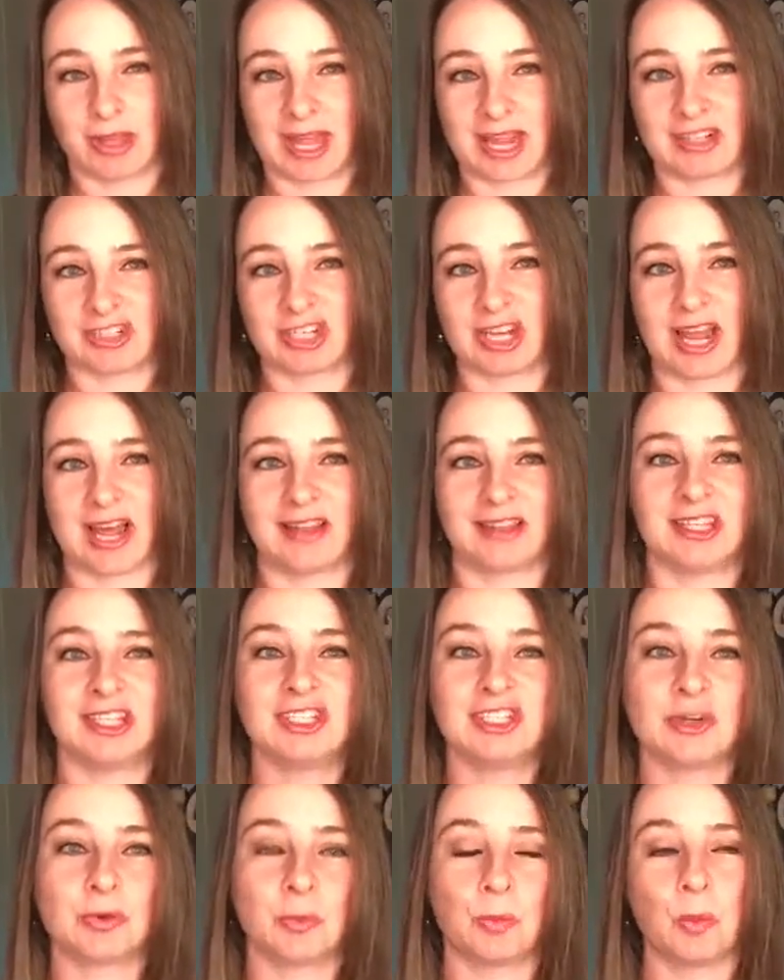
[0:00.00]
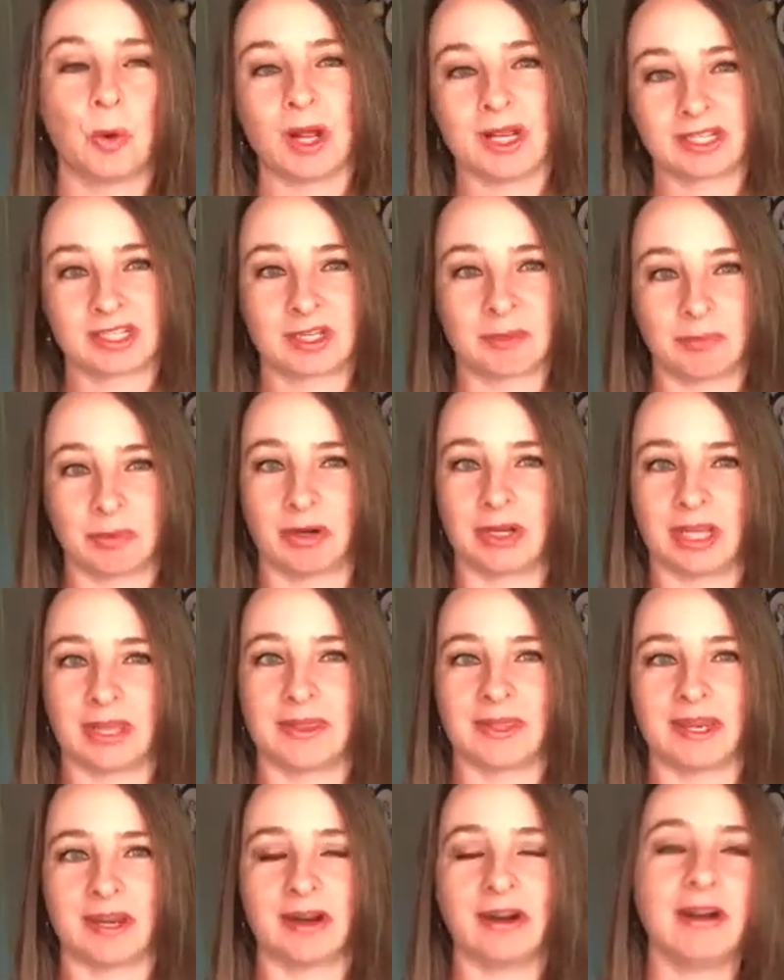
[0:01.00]
that challenge and what to put in
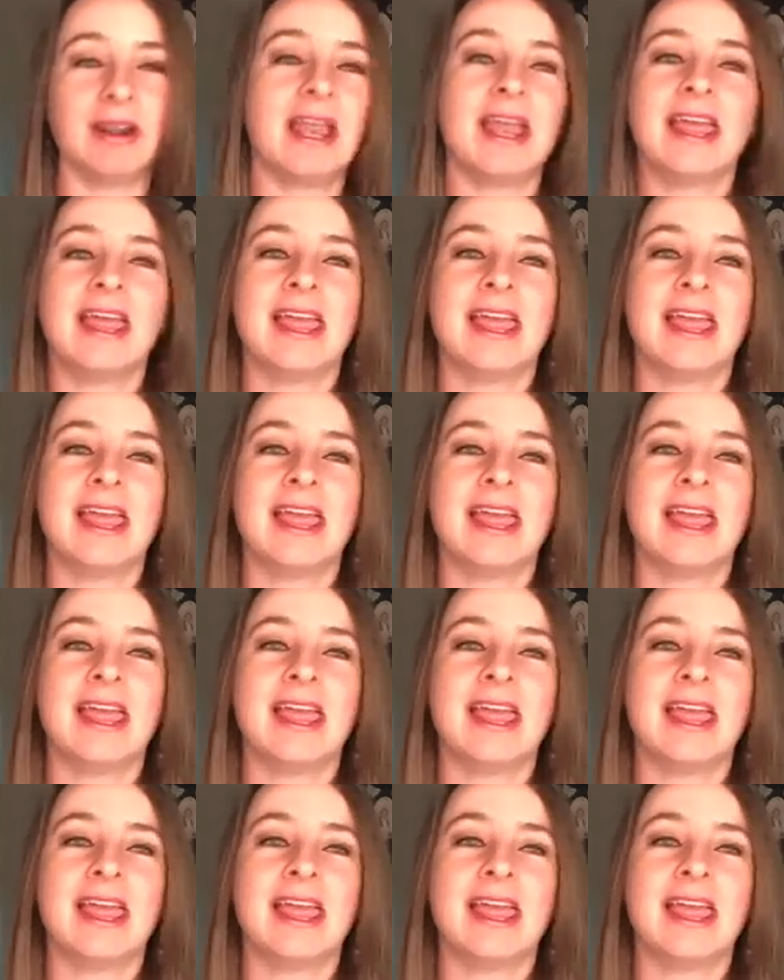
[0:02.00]
there.